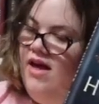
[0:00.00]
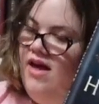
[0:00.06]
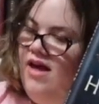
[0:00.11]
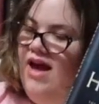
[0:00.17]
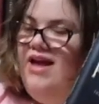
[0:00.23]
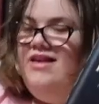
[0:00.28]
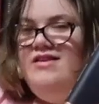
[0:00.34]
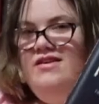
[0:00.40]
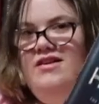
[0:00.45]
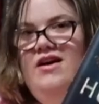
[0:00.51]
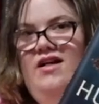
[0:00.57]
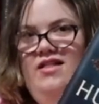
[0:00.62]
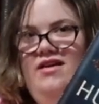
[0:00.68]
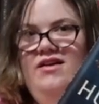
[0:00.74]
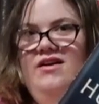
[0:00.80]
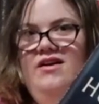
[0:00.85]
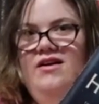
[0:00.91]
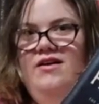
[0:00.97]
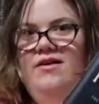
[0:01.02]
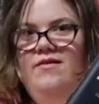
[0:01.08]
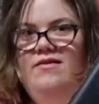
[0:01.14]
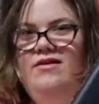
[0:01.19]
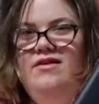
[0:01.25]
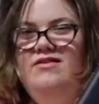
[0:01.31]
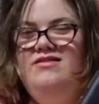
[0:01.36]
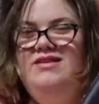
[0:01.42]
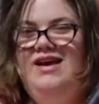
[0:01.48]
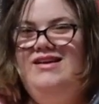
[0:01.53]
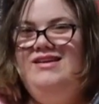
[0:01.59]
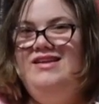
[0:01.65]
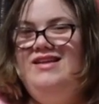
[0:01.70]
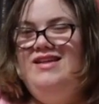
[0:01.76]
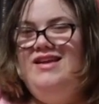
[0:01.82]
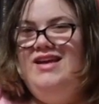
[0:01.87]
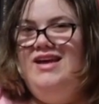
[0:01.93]
as a color, because
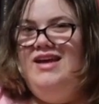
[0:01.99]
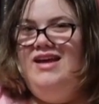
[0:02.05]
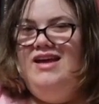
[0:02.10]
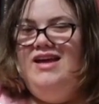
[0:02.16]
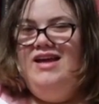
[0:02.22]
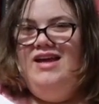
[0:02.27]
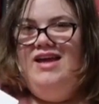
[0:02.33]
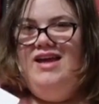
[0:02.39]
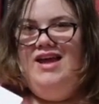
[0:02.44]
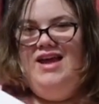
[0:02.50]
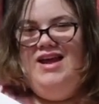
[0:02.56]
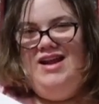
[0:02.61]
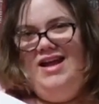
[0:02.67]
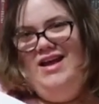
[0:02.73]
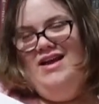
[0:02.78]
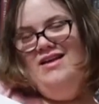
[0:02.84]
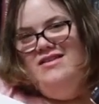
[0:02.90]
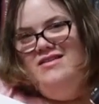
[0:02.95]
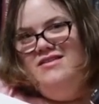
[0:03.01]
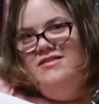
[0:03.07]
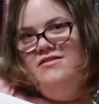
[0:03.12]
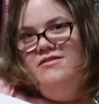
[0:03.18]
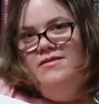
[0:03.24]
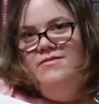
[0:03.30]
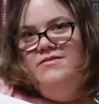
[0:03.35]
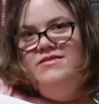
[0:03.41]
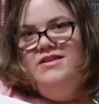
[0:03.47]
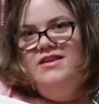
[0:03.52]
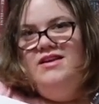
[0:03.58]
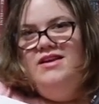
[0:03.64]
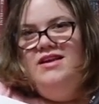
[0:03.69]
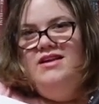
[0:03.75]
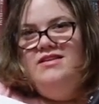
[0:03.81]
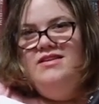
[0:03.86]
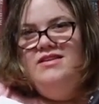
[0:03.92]
technically it is. Crimson
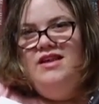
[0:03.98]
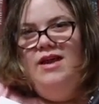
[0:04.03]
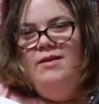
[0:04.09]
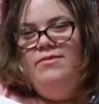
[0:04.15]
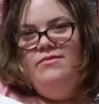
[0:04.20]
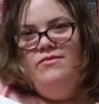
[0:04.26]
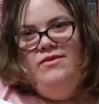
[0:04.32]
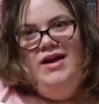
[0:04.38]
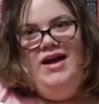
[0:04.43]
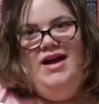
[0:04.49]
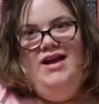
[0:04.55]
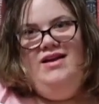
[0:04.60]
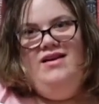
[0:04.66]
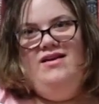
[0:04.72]
is a type of red.